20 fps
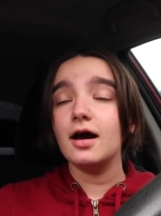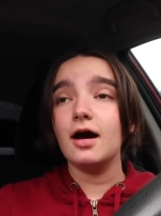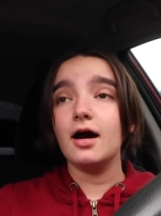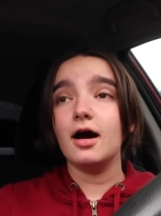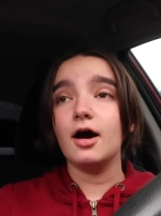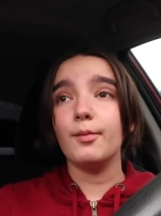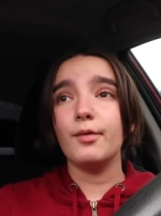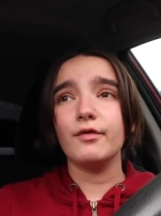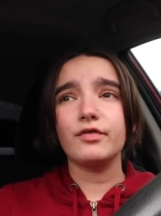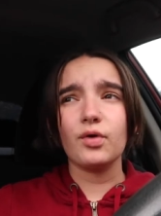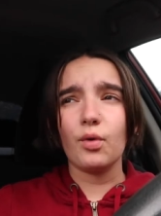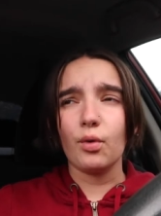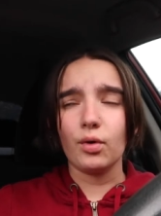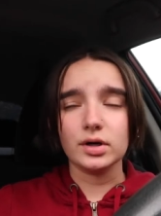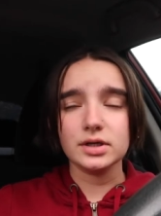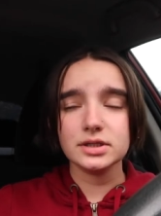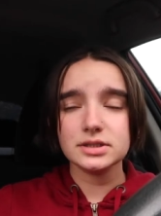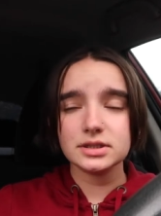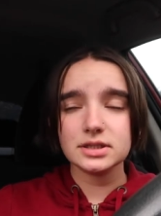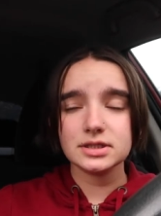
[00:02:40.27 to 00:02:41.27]
um, of
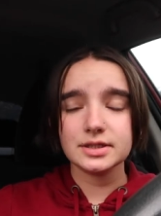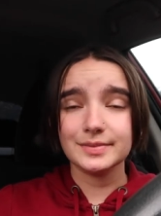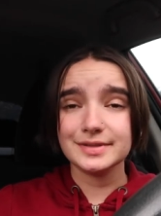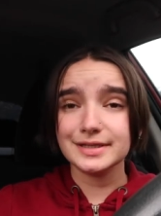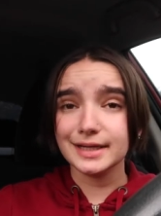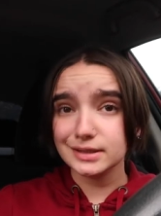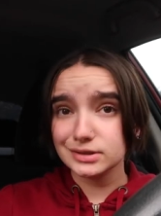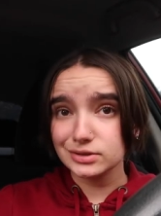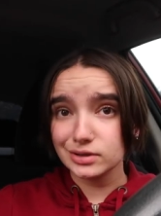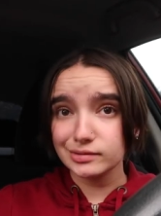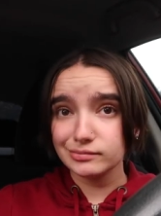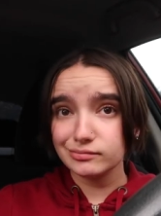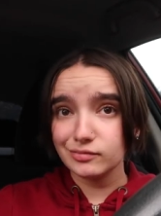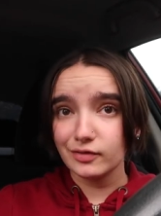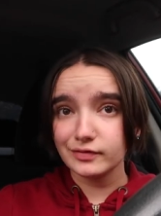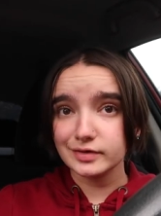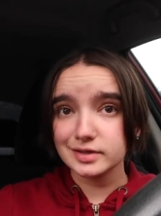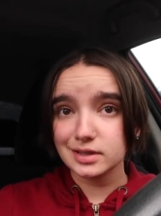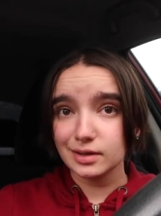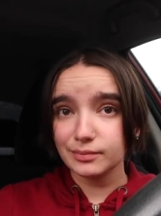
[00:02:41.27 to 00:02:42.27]
course, because I'm a dancer,
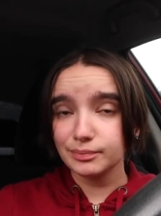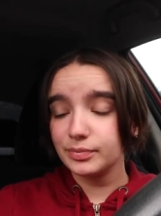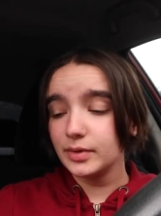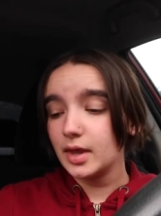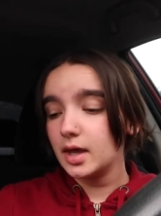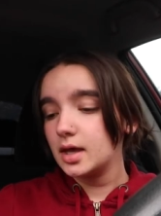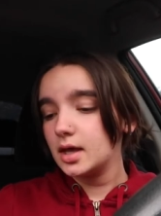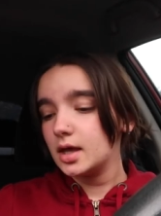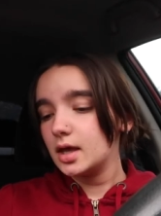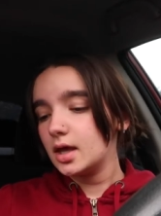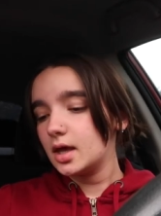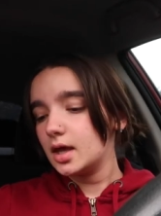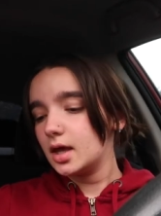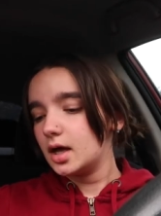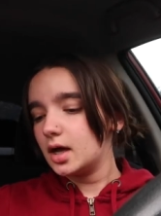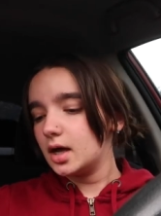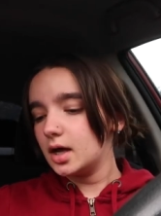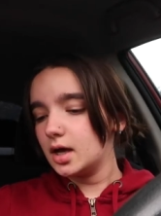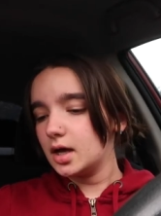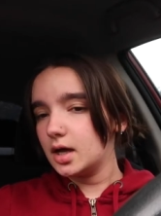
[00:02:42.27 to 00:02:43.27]
obviously.
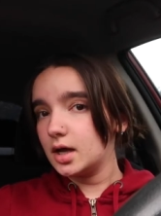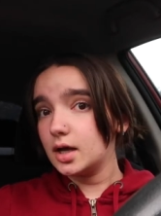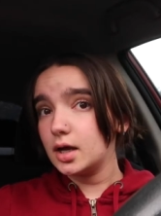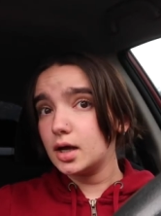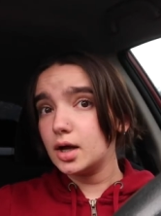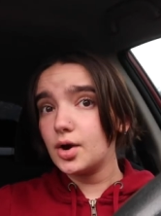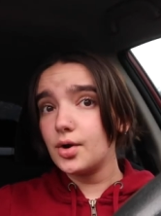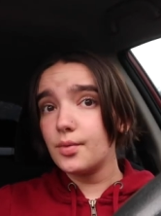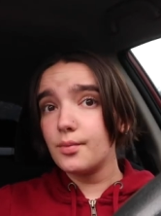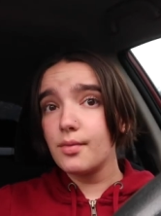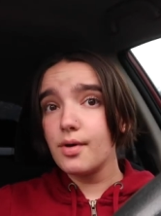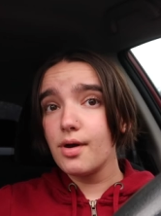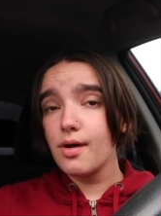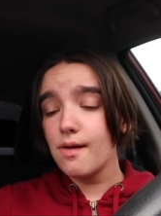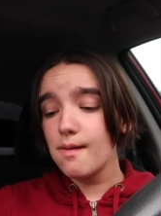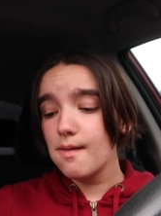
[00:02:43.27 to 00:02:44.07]
Um.